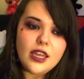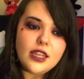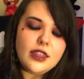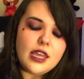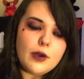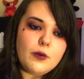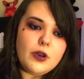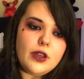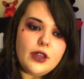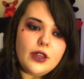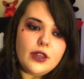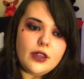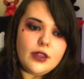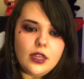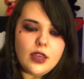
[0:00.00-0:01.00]
There
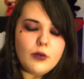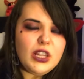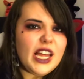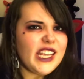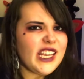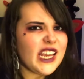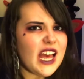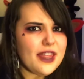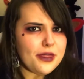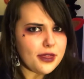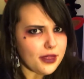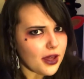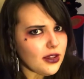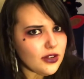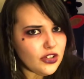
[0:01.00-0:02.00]
were like
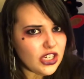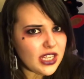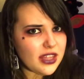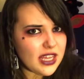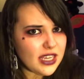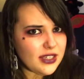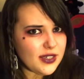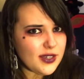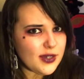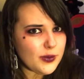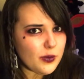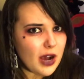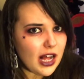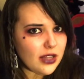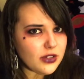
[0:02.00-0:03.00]
anthology things as well.